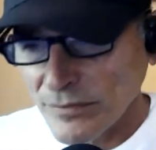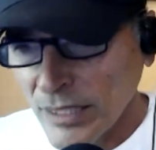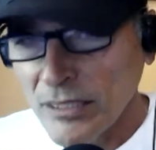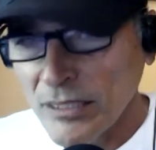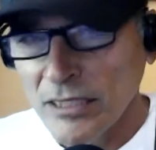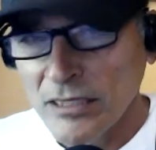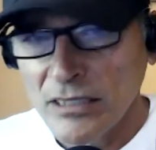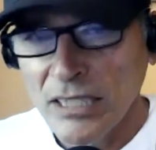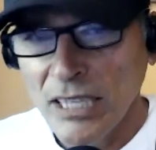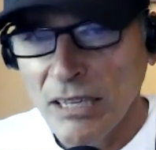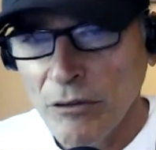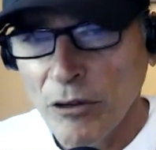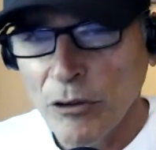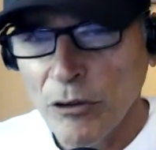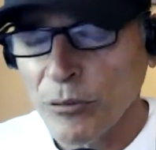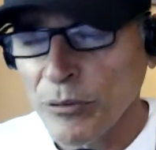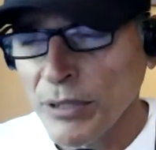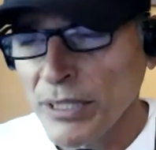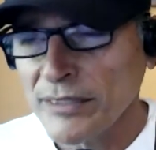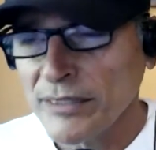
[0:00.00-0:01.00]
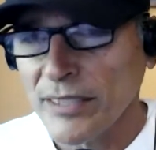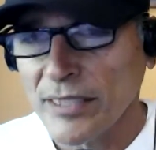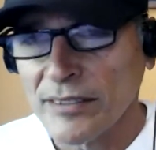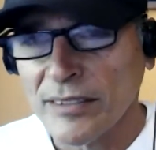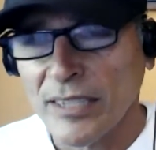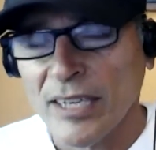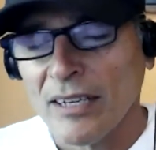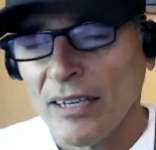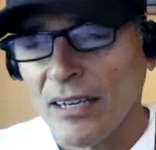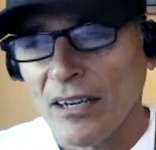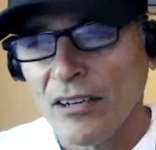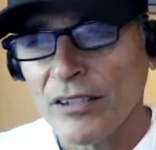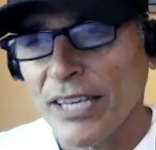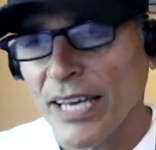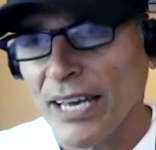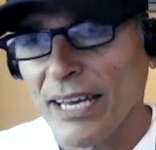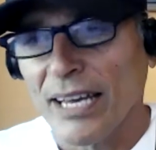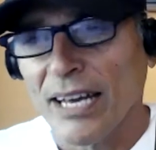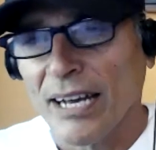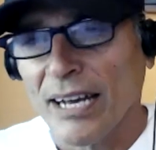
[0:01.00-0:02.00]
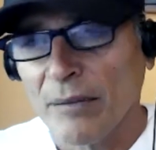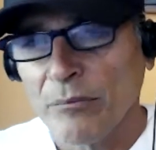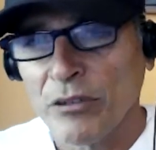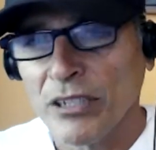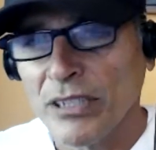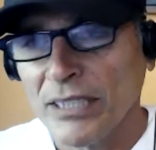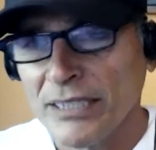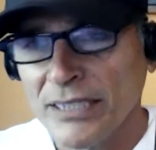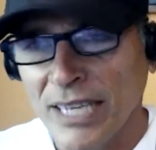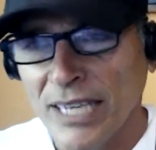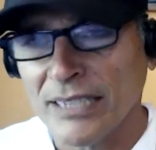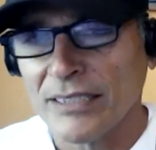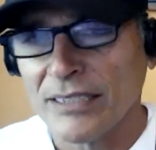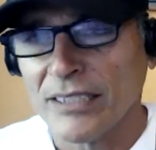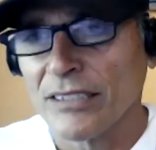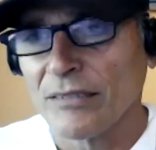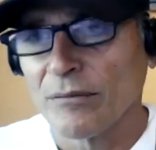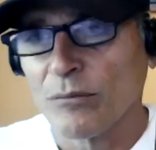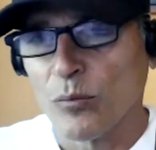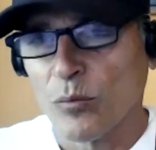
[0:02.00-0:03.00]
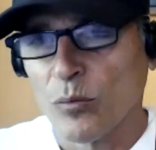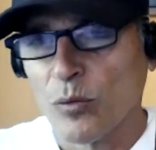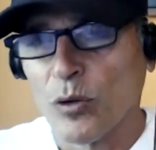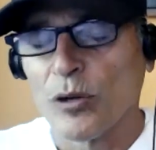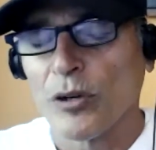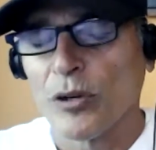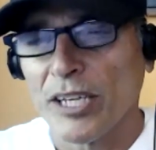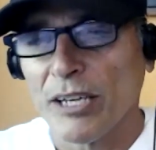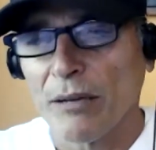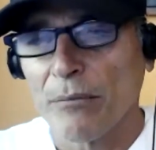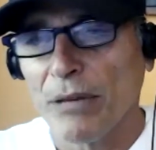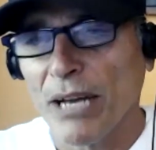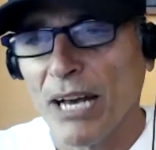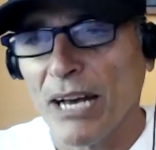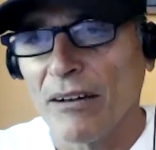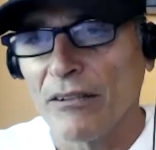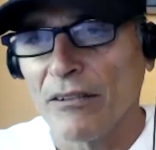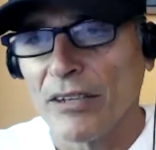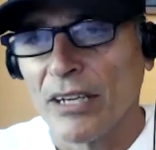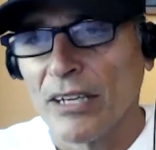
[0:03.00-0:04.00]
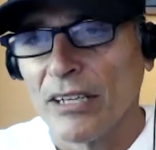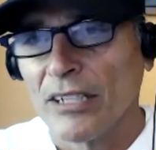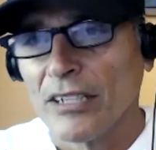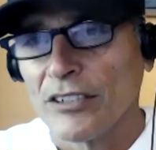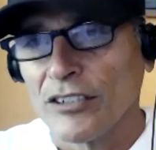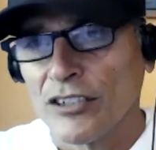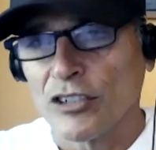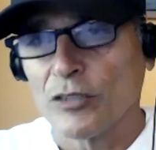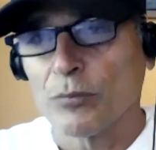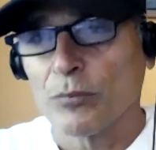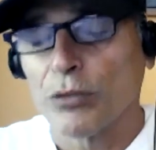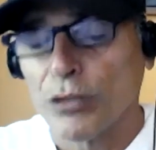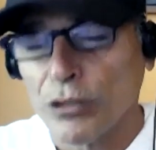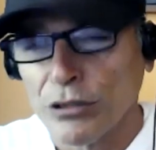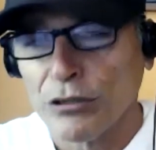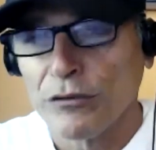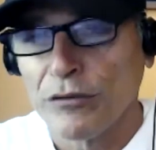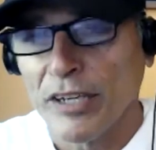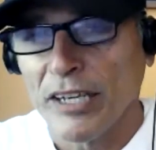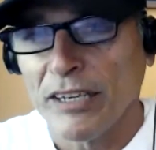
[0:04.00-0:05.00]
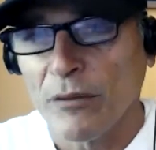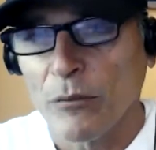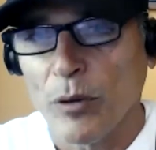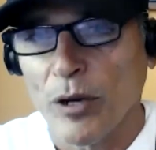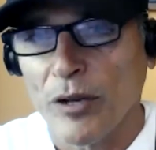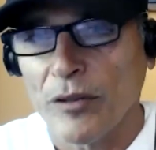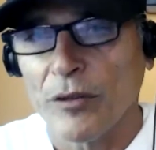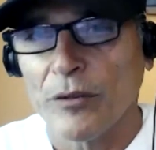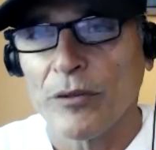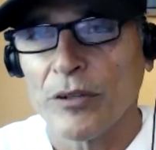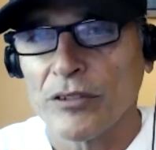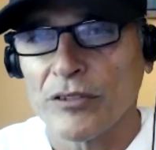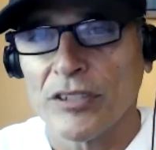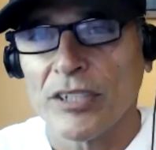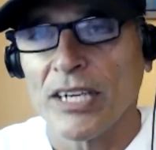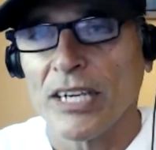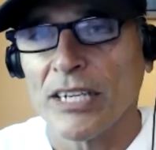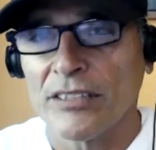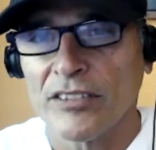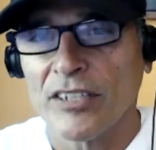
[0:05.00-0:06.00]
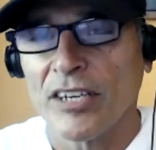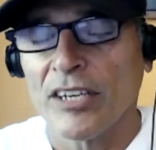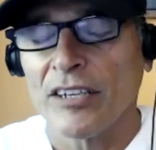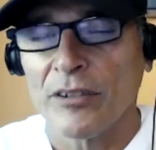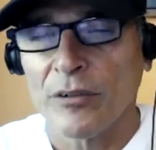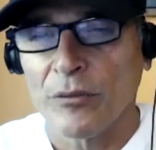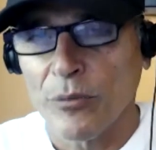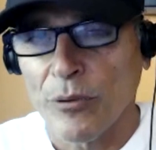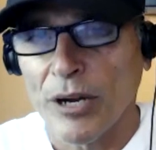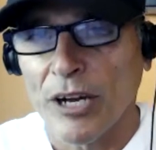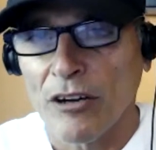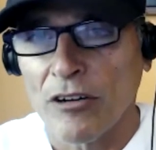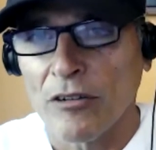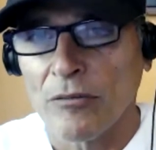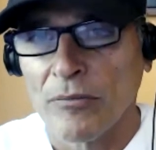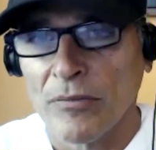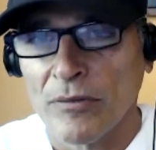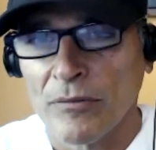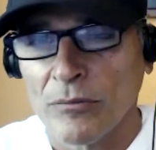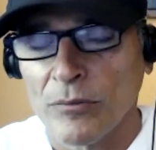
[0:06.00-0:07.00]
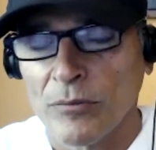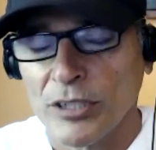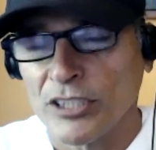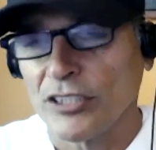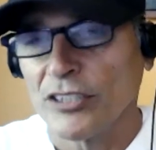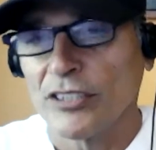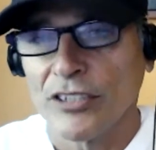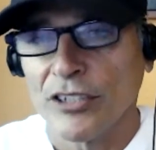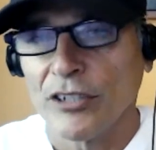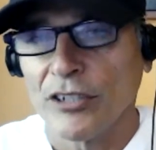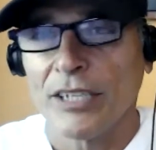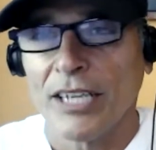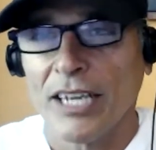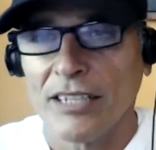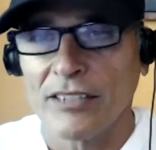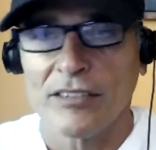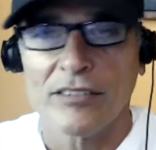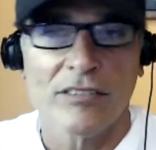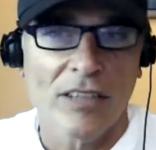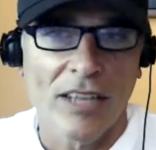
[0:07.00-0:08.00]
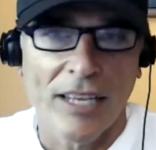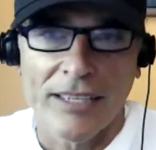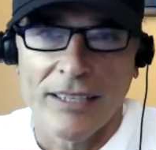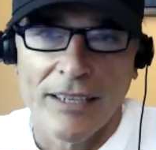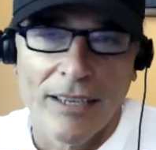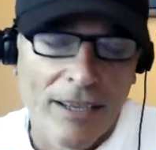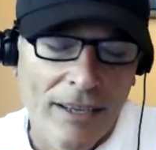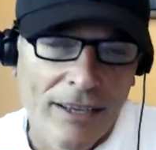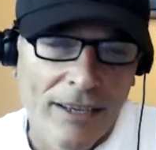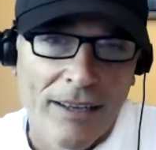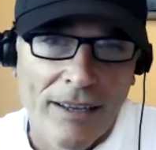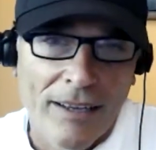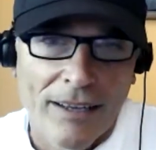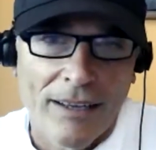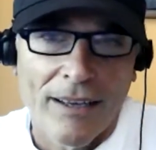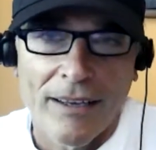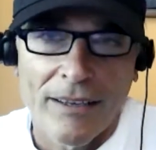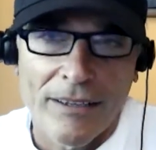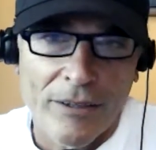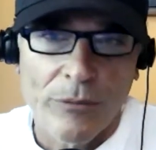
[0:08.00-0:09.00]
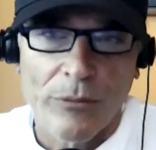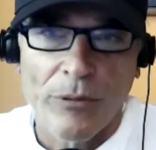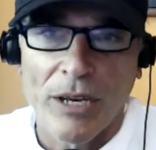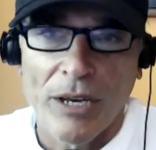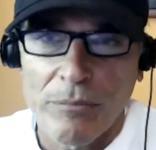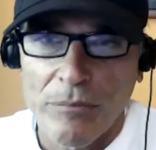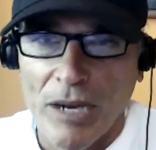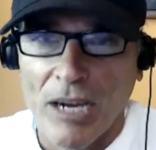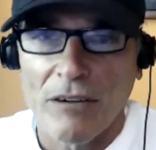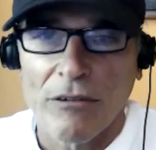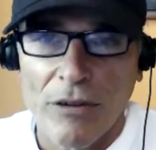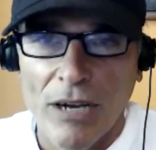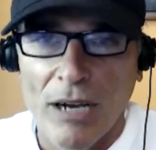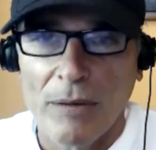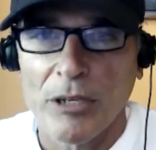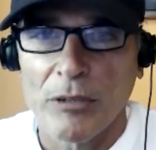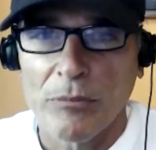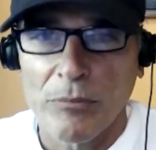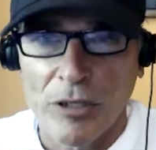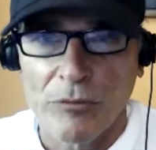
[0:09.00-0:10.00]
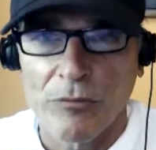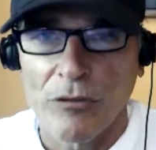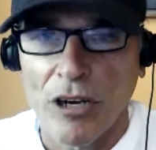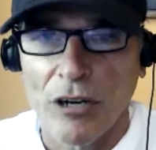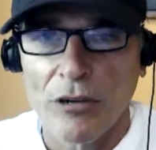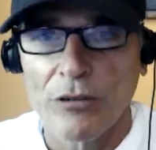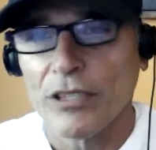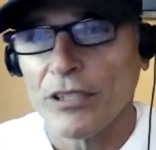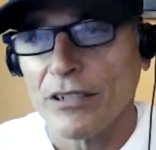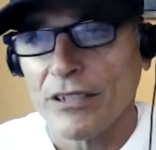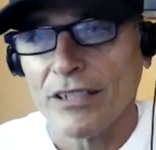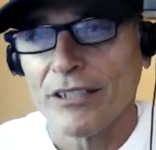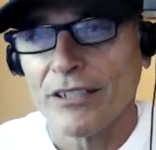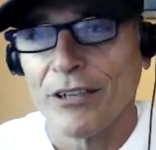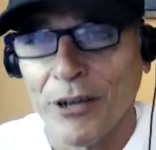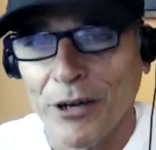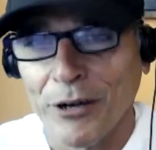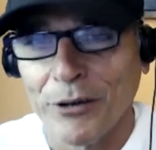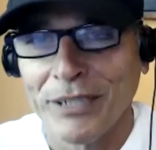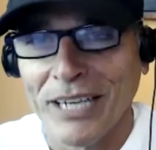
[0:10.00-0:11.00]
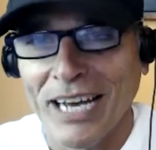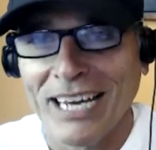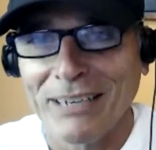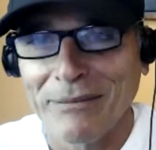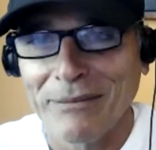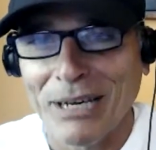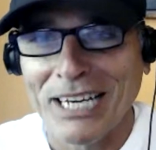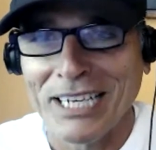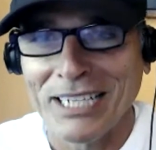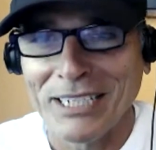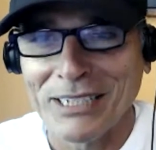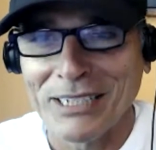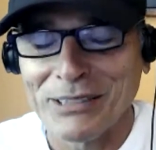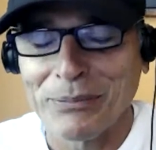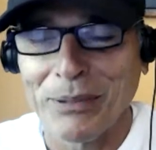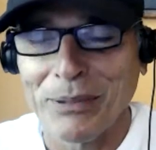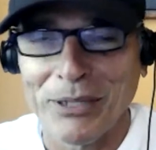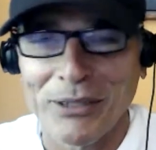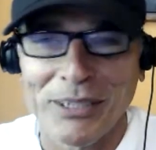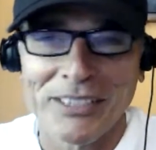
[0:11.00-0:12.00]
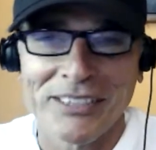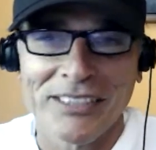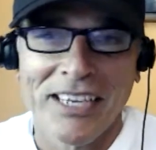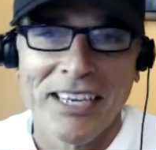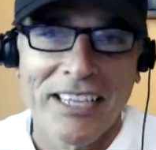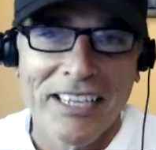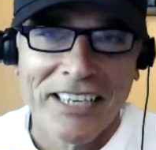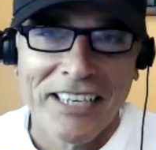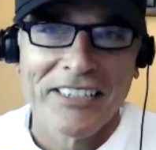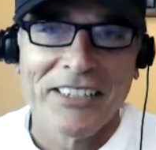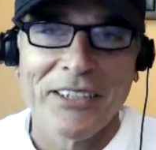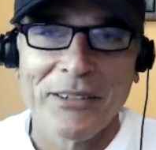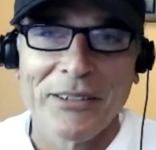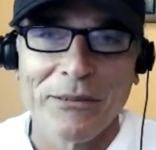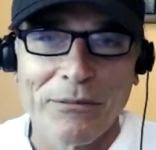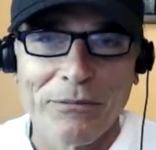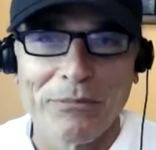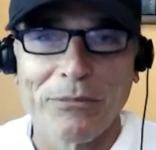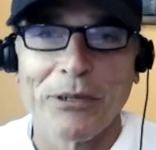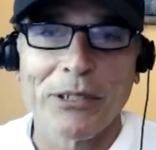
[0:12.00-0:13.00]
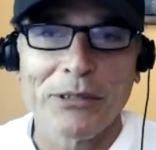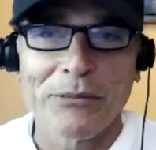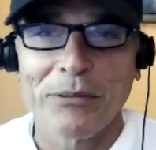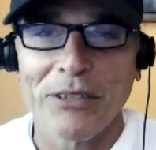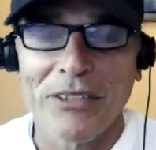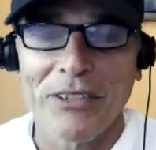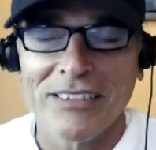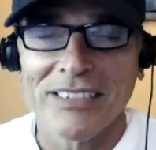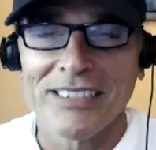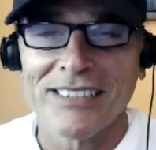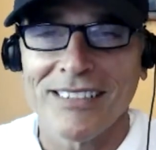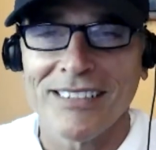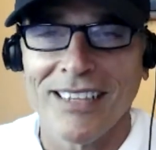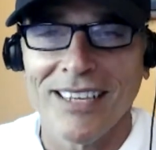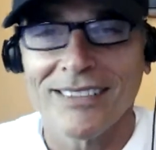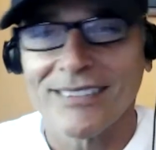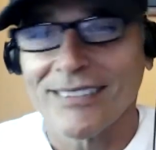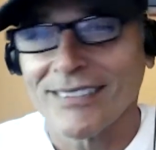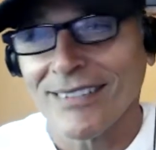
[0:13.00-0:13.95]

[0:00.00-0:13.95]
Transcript: because level three says, okay, I'm really not going to worry about just proving whether there's an extended realm, which in your case is like, hey, you read Robert Monroe, you did your own out of body experience, you worked with all these clients.